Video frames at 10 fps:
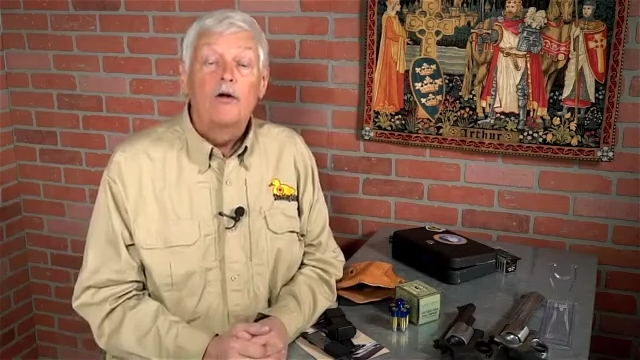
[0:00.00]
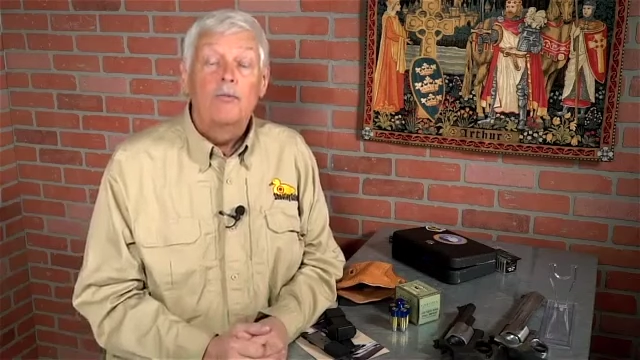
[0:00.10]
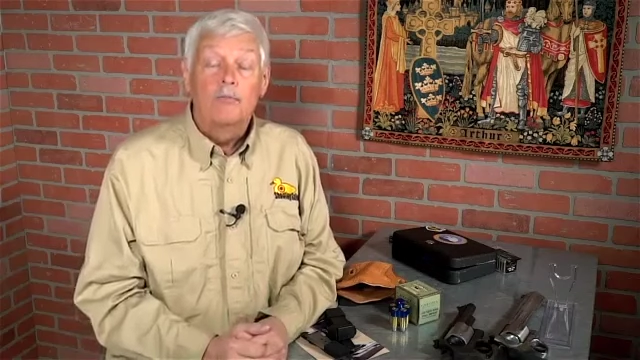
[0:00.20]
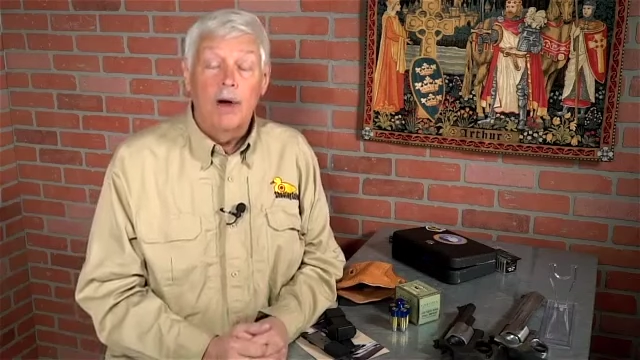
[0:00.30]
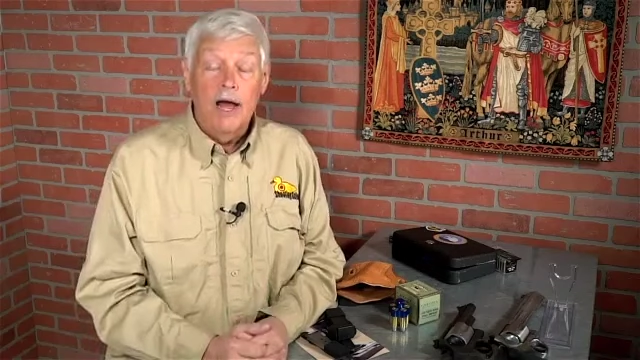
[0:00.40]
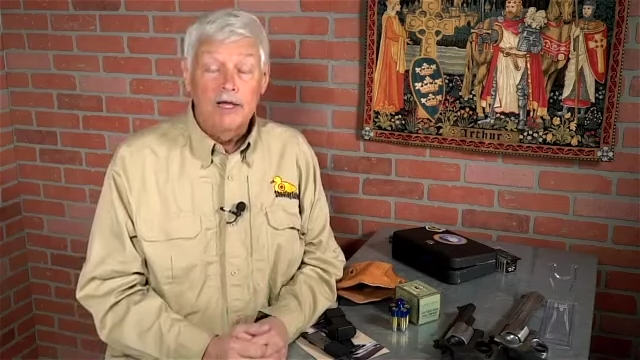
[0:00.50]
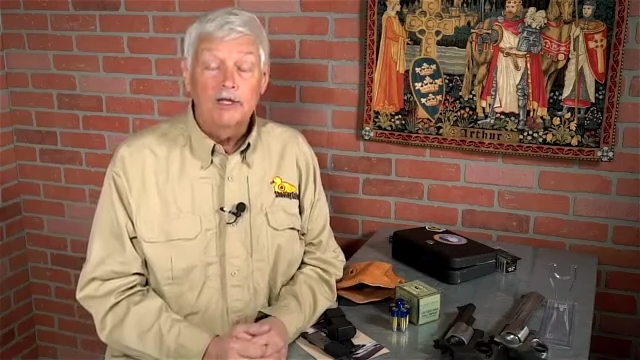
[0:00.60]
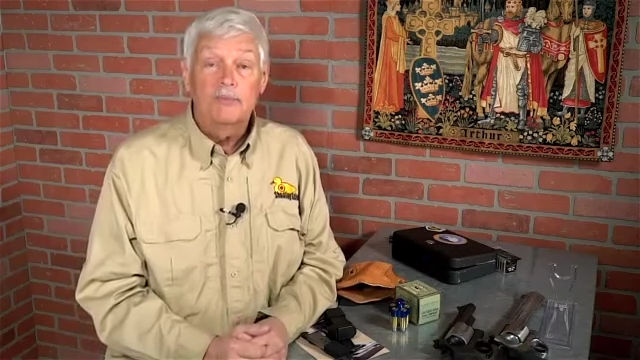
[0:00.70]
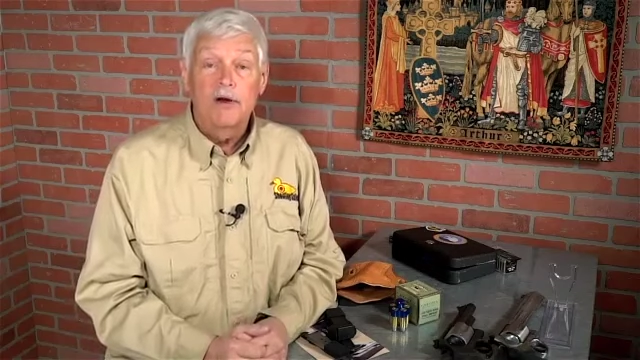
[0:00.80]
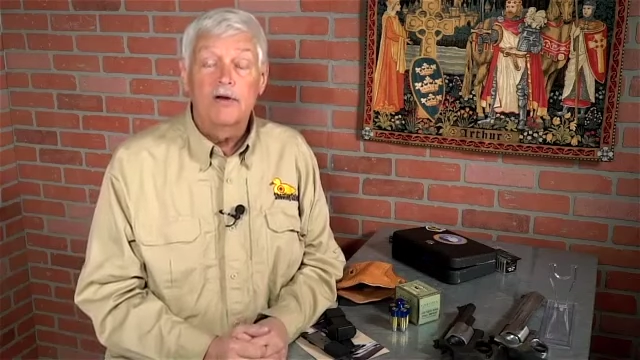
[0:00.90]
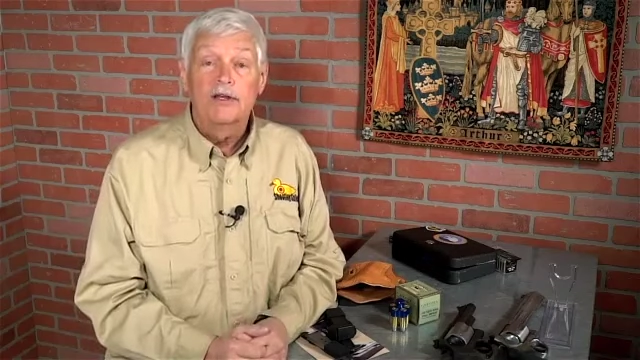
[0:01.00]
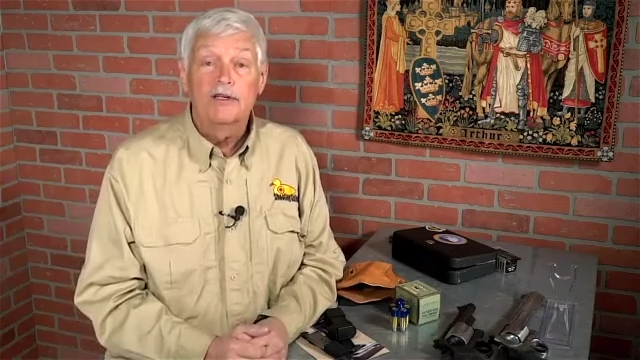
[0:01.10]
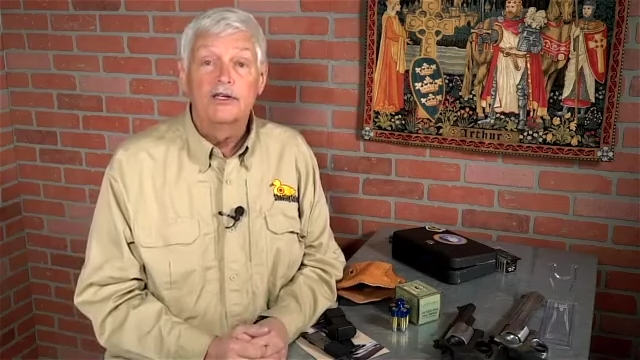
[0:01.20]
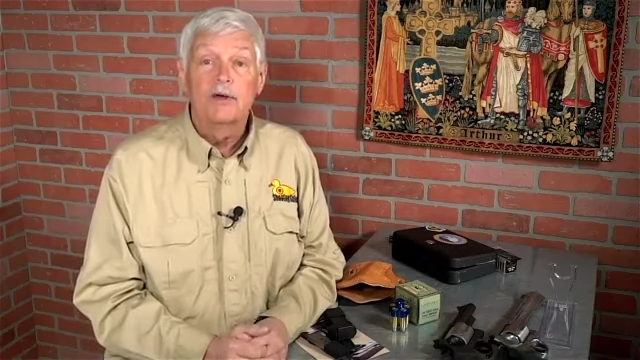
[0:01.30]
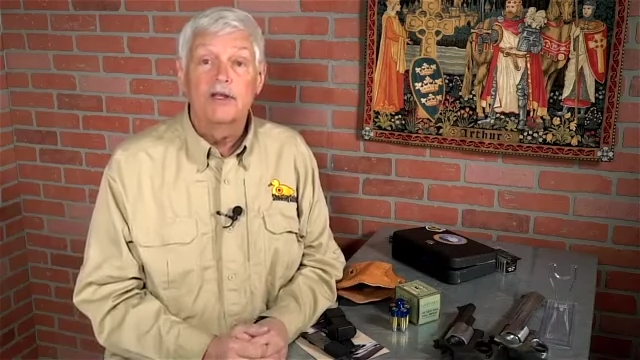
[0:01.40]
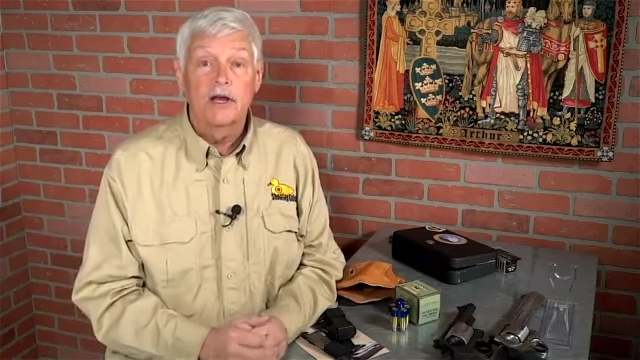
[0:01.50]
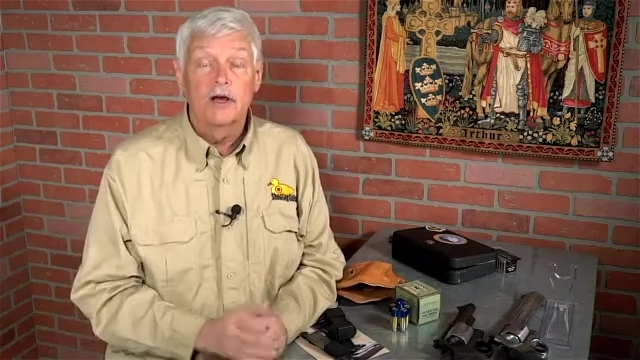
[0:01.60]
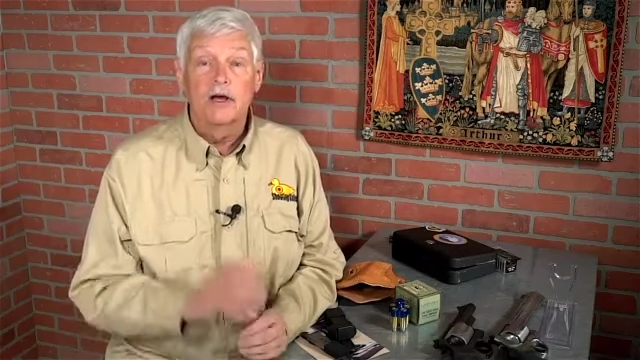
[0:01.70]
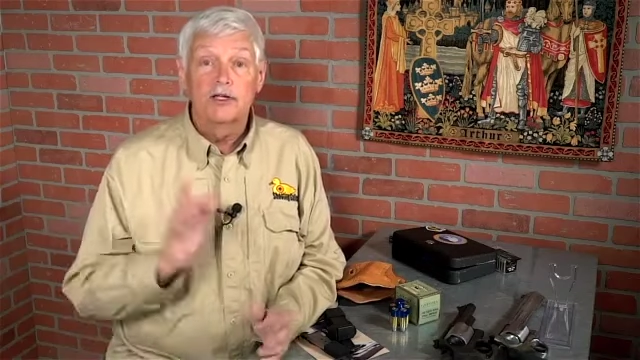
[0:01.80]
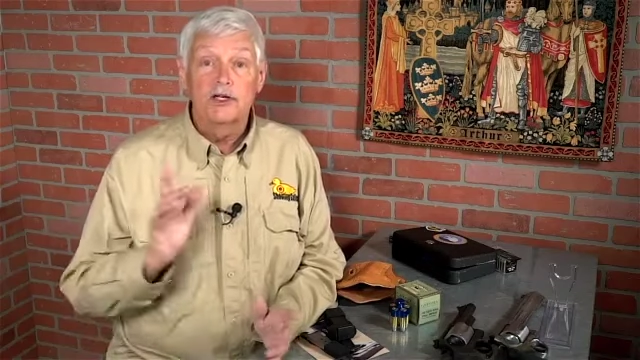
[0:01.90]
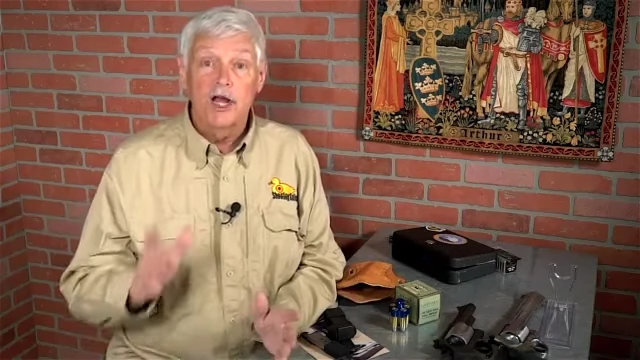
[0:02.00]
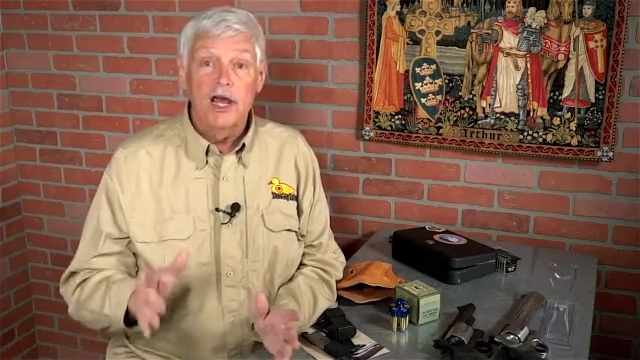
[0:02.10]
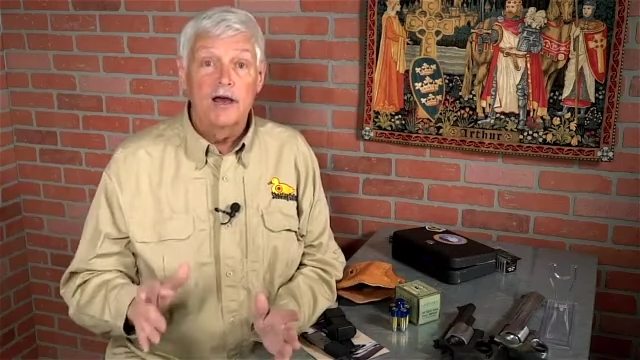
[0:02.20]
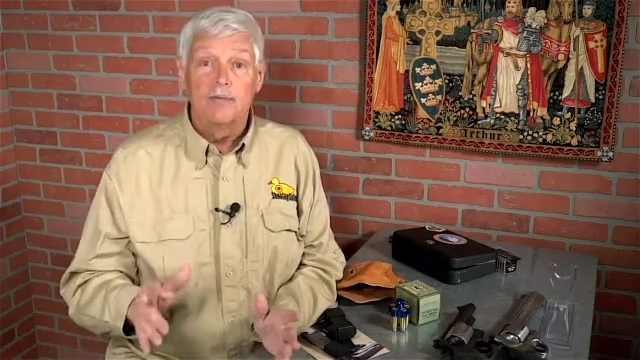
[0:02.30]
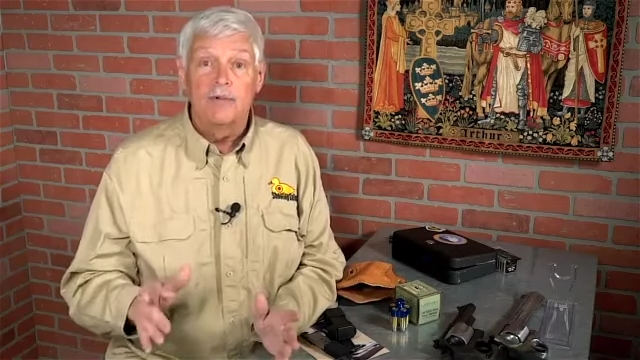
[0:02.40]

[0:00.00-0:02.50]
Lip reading: my experience has been that guns jam,